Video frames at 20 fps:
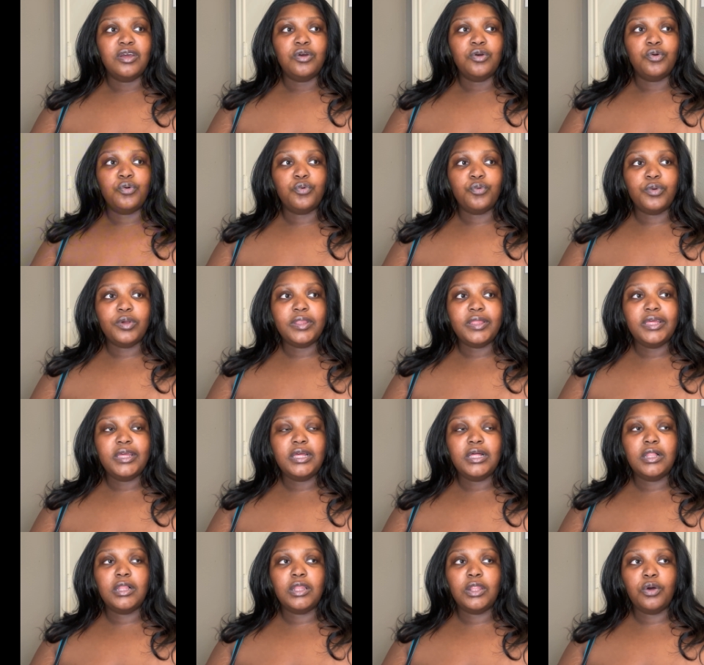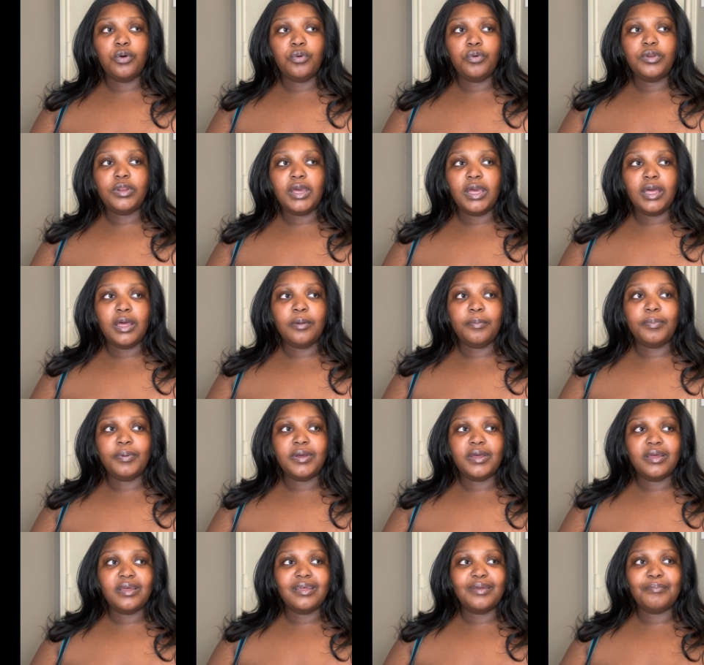really glowed up
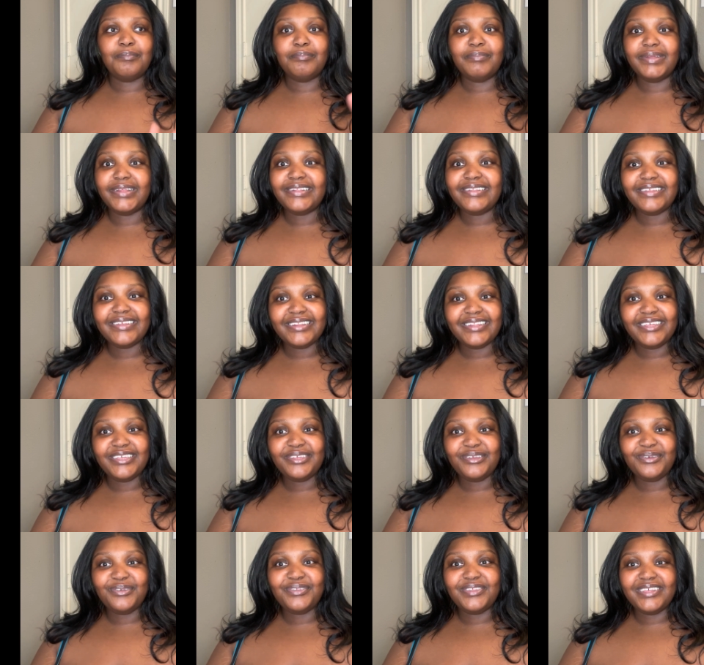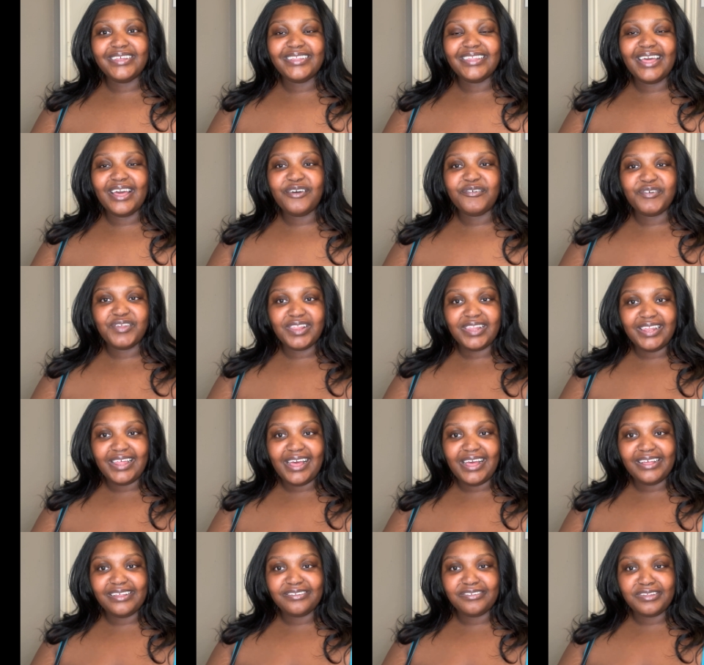mentally using that for the
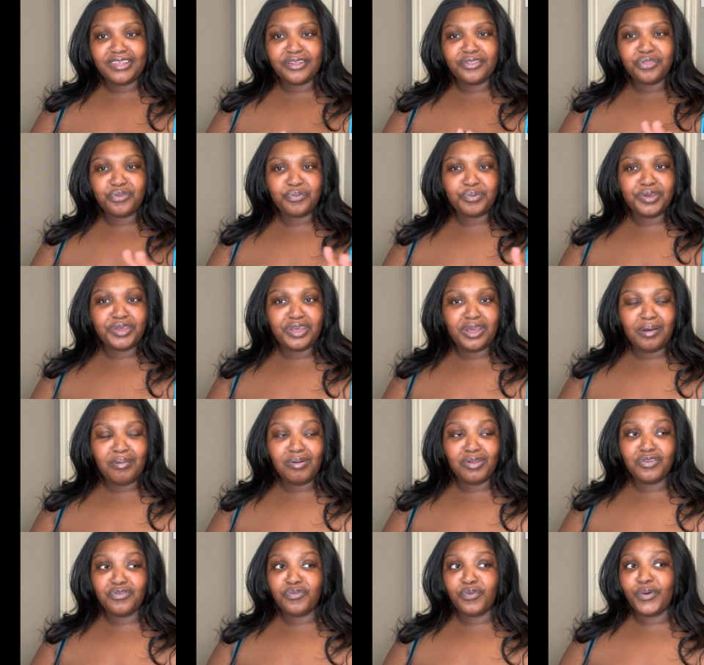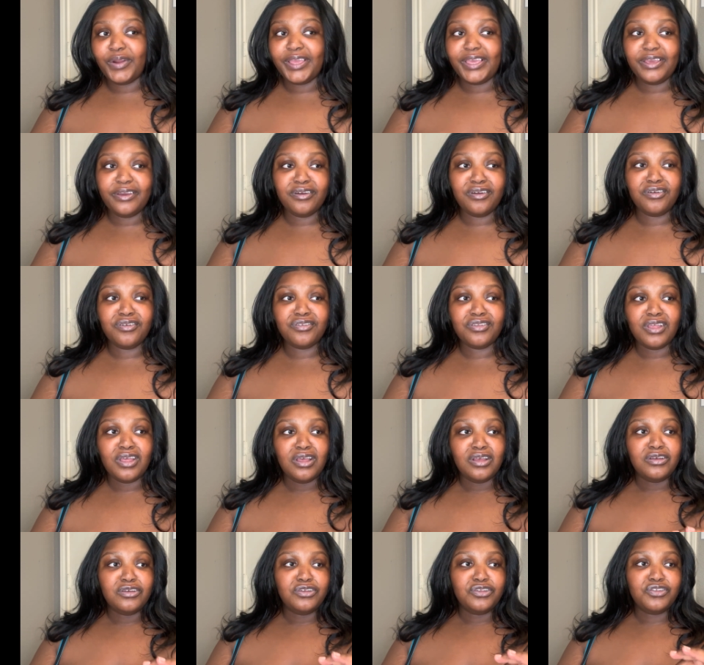last like 3, almost 4 years.
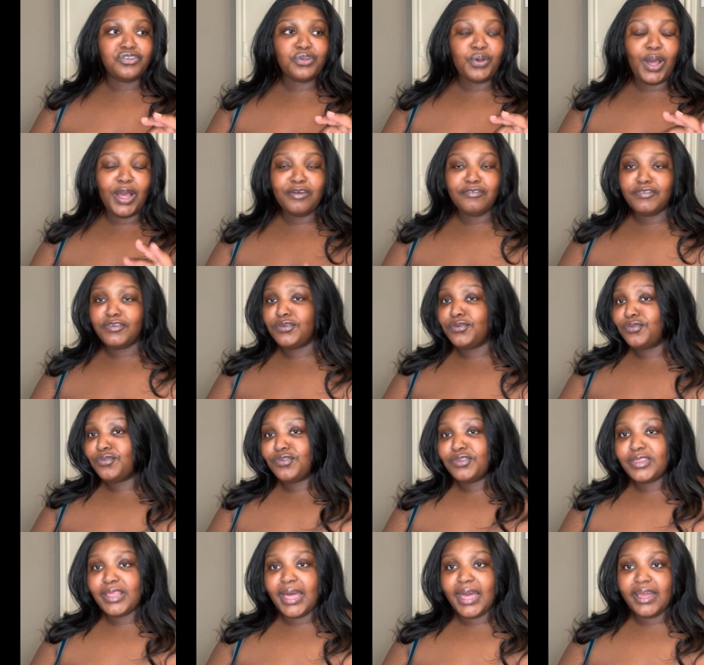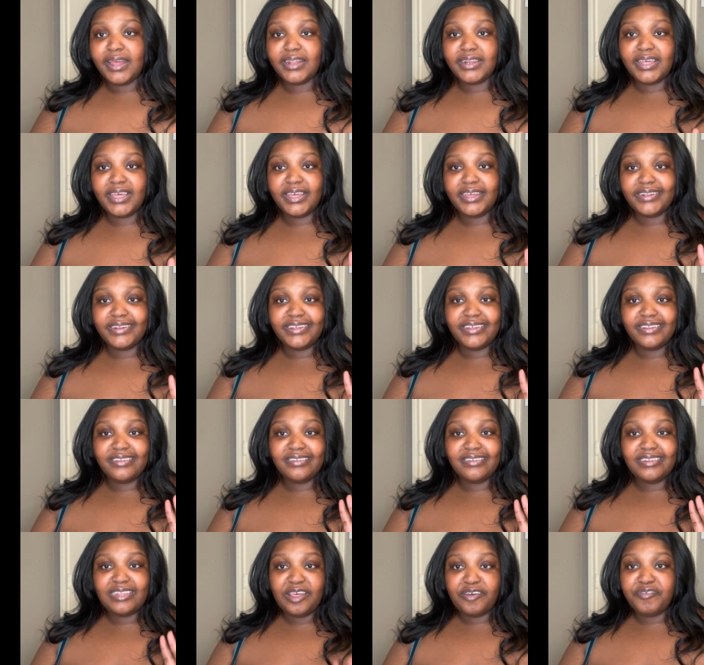So I've used that, and
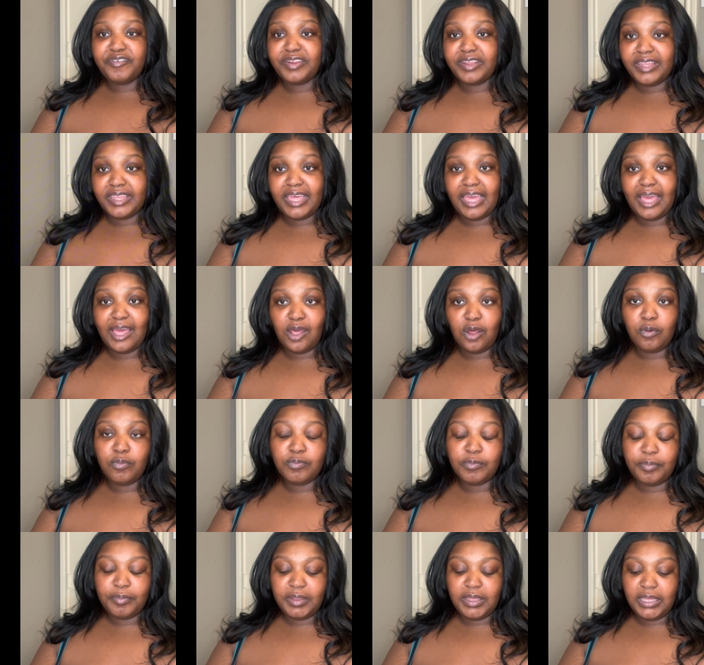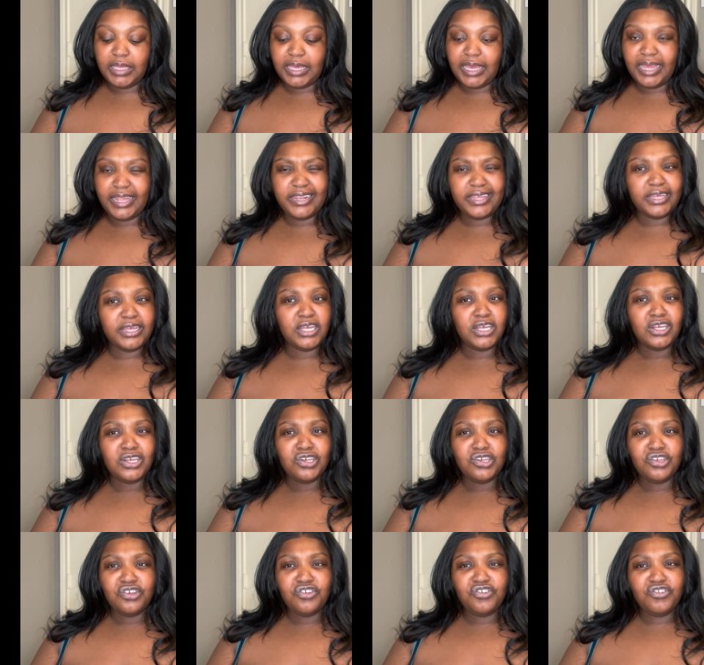it's definitely helped me kind of
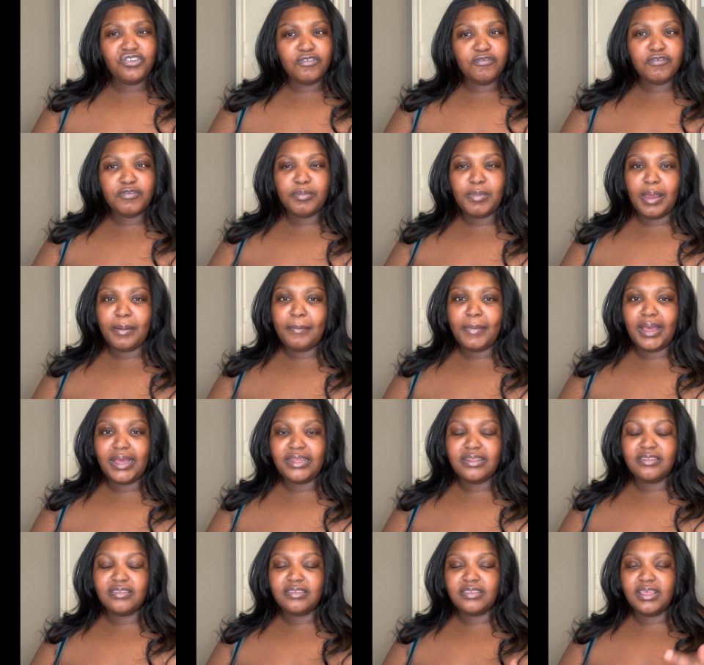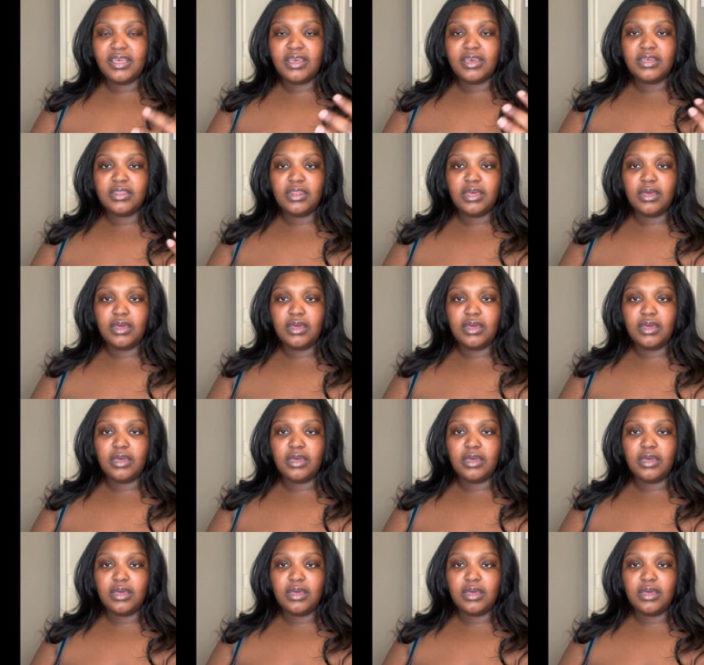shift my mindset.